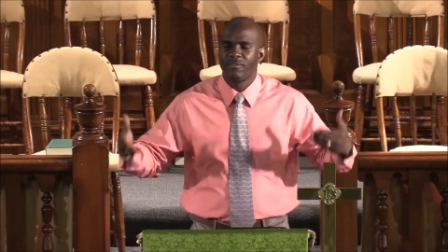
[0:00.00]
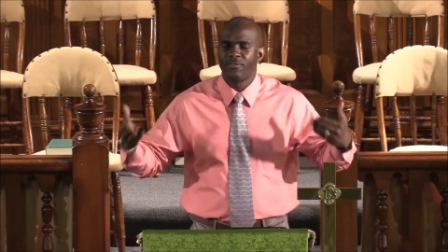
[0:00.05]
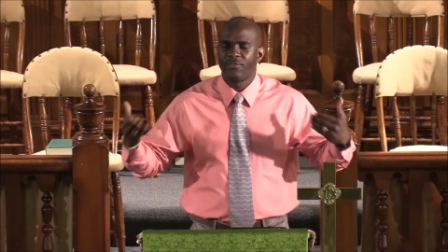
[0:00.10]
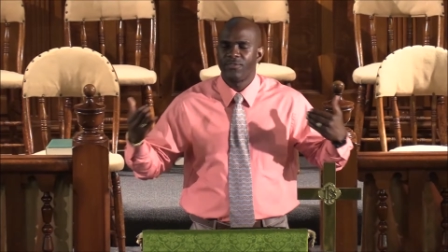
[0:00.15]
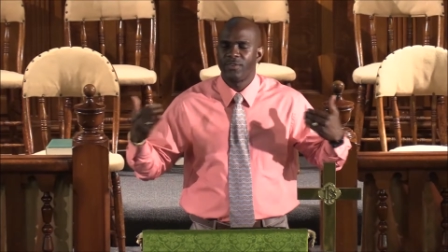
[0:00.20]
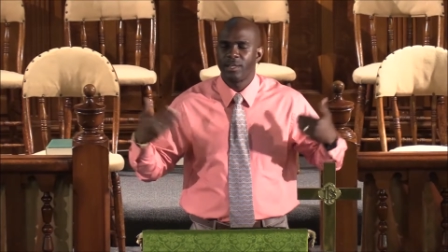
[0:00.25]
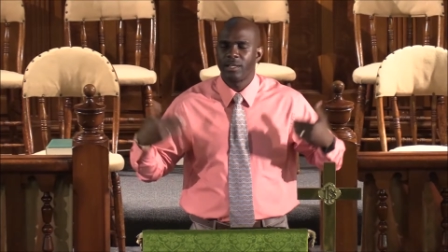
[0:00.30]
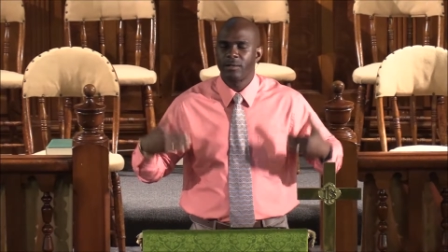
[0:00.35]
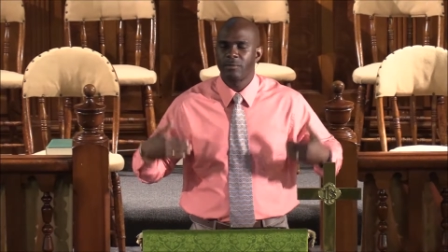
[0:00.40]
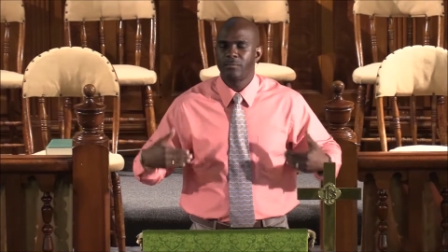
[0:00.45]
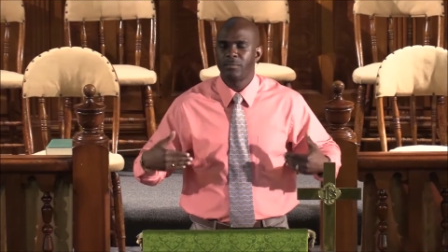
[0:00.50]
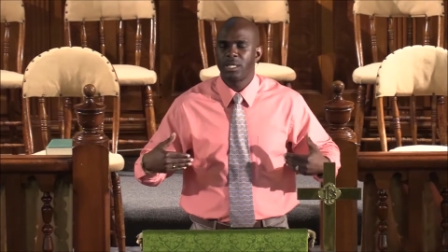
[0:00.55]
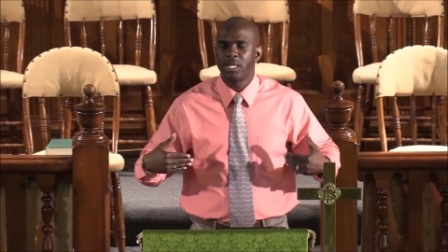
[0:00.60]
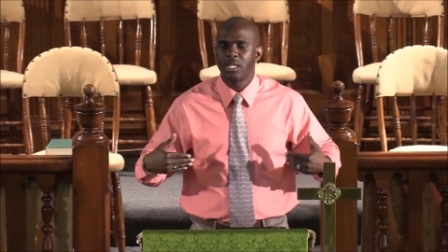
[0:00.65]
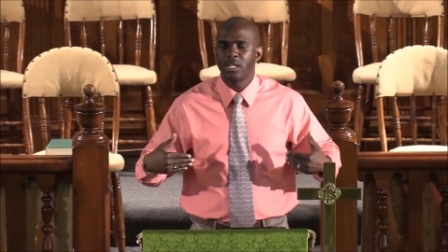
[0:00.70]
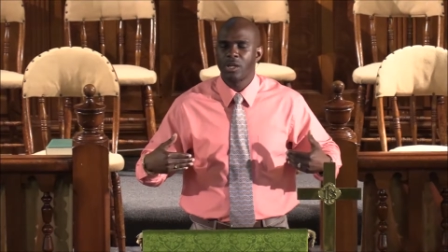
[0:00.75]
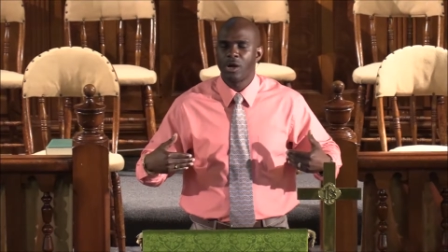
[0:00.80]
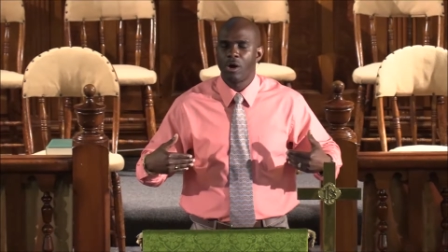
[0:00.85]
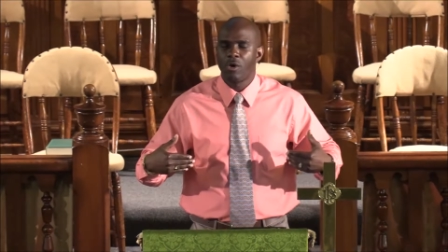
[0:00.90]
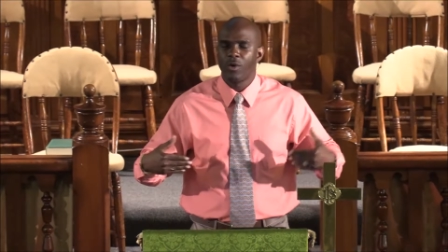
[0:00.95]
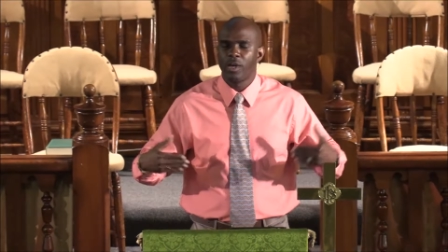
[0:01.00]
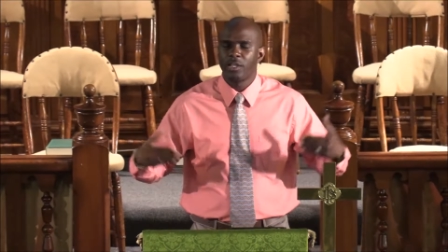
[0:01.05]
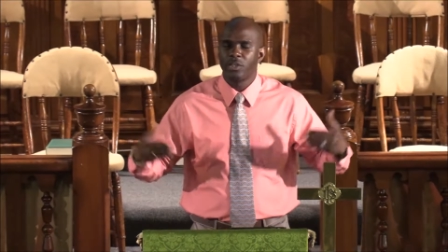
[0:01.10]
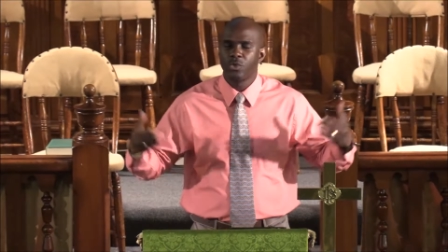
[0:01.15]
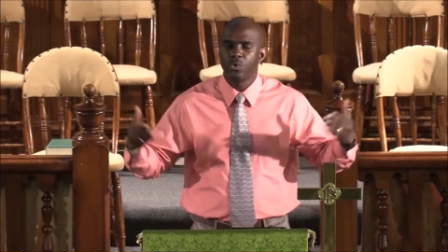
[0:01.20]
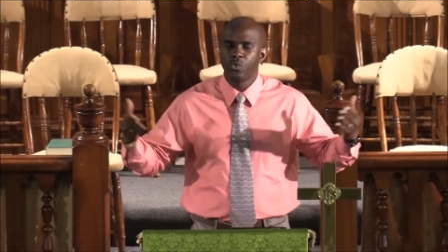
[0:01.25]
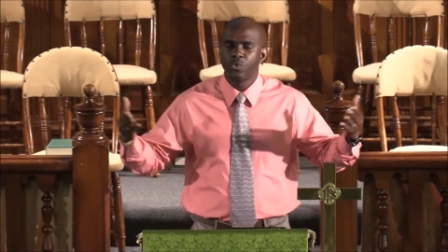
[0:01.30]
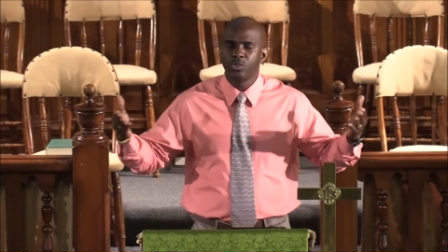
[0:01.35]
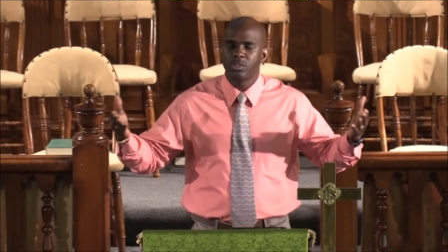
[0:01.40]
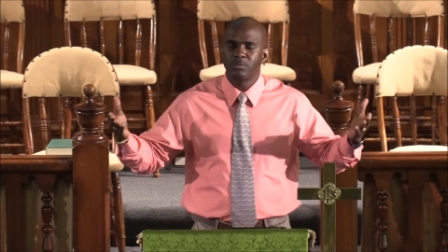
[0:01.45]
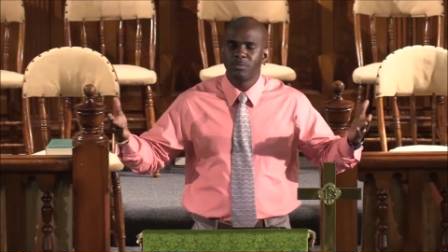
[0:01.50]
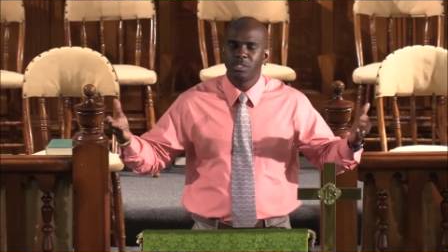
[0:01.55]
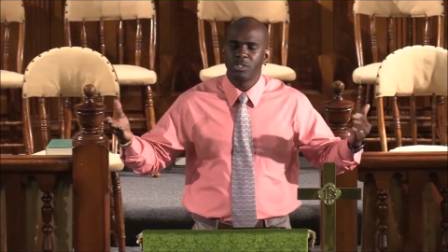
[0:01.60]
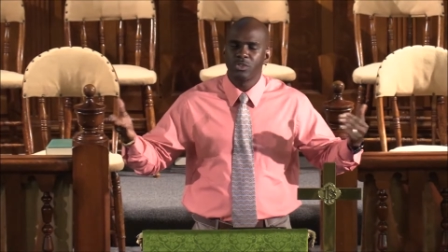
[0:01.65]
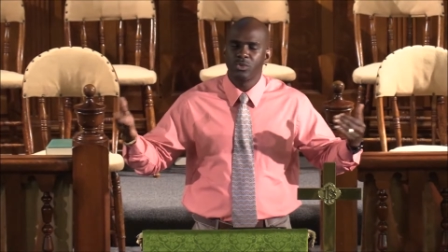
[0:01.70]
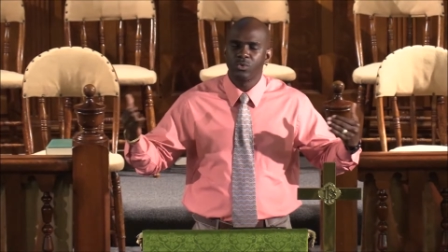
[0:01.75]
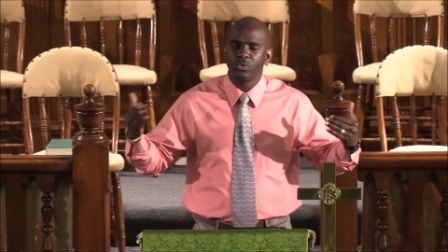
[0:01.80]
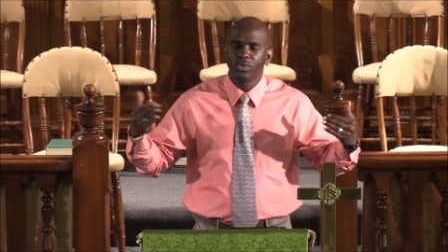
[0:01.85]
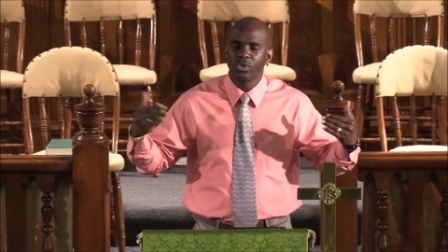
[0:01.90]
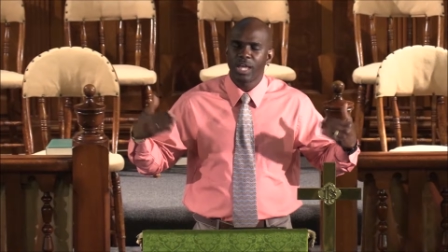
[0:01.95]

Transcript: Fill me now and use me to do